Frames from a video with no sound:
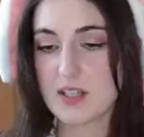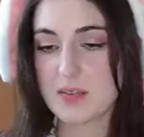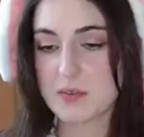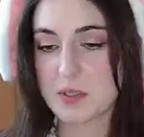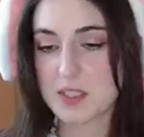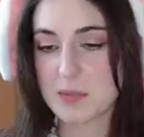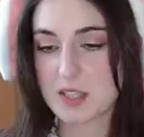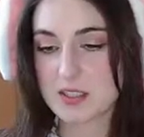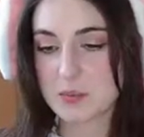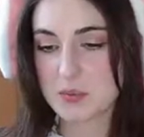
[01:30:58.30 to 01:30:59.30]
Afterward,
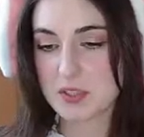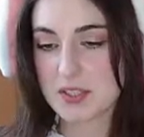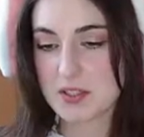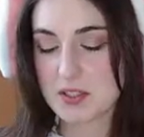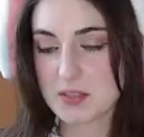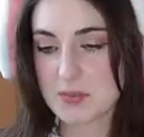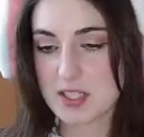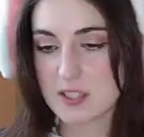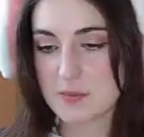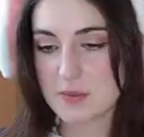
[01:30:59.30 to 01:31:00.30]
Yamagata police took the
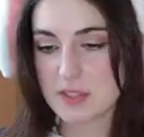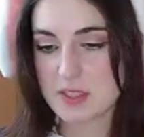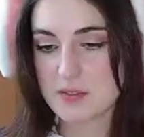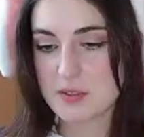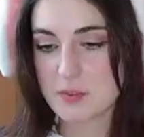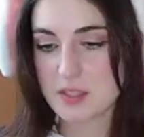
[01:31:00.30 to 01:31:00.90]
man believed to